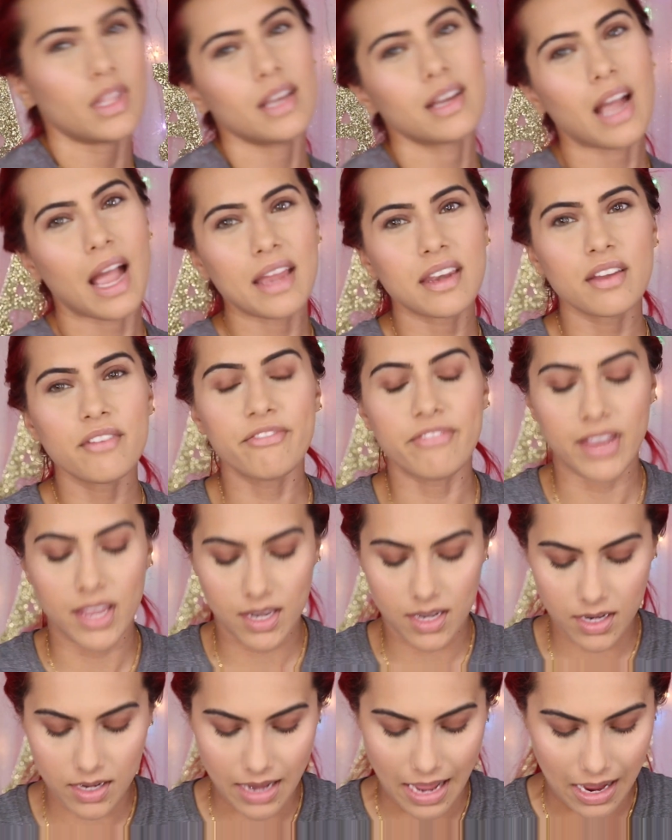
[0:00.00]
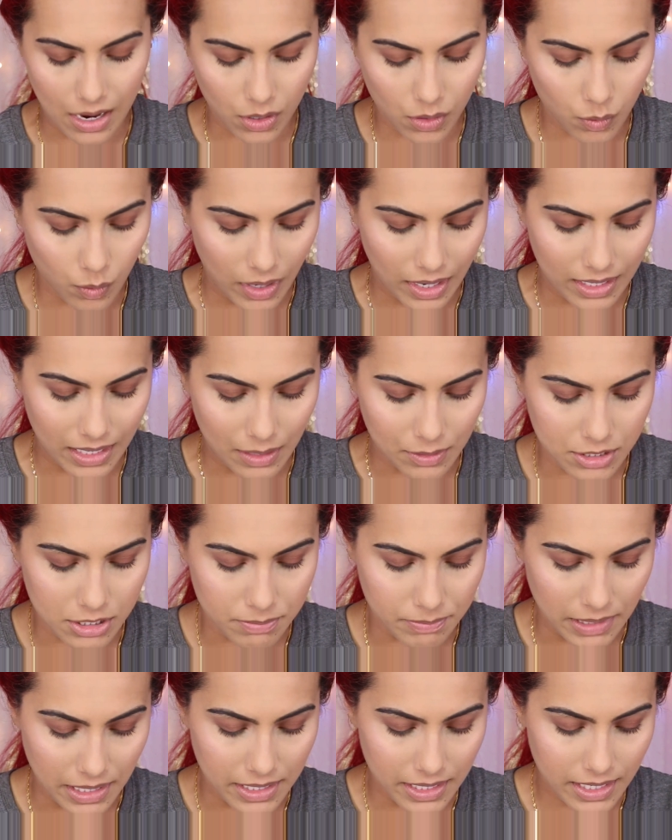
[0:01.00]
kind of faded out while I was
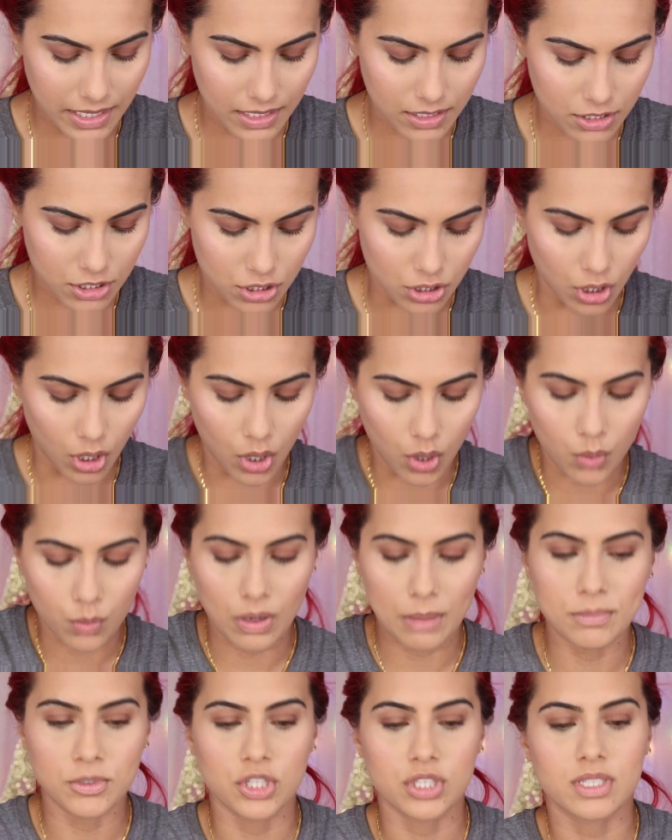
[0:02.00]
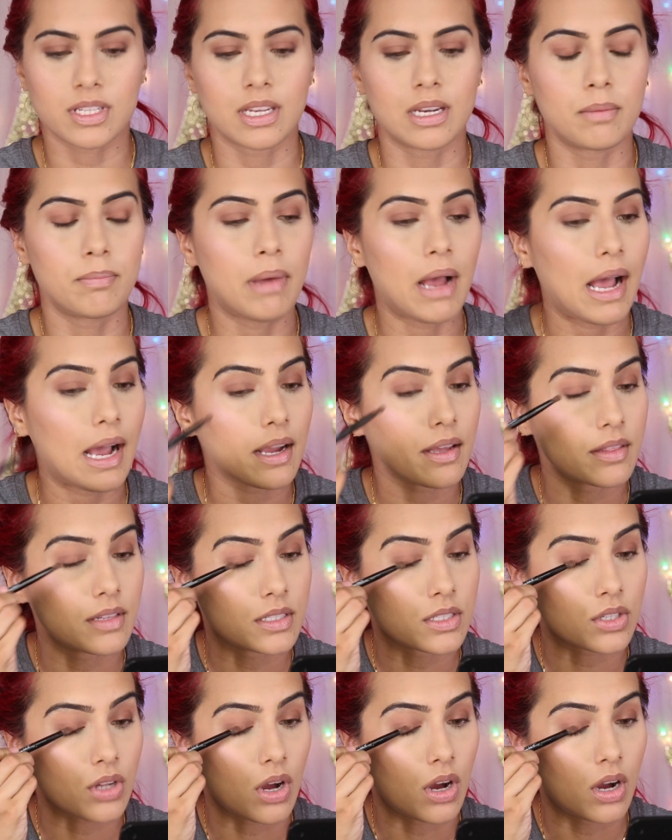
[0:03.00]
blending. So I'm just going to pack
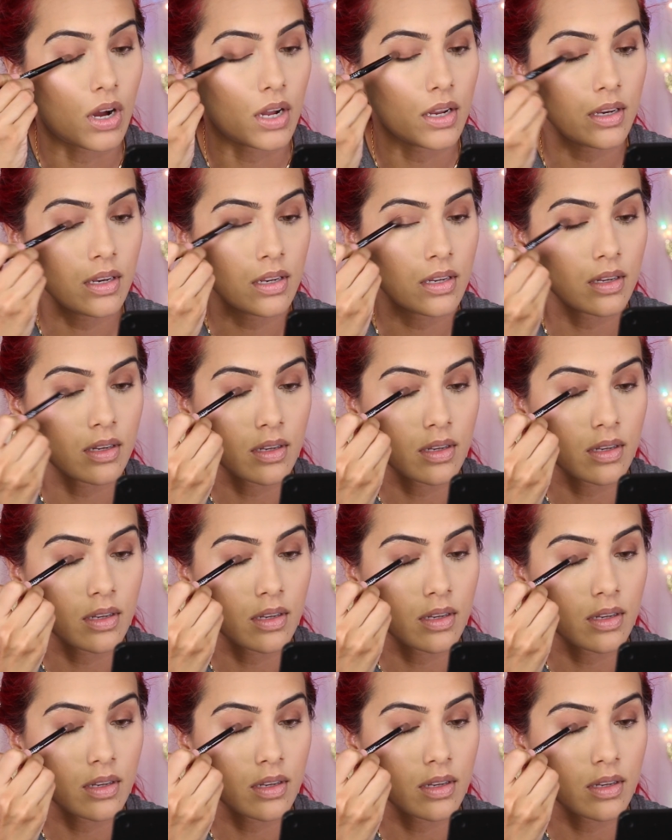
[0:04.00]
this on.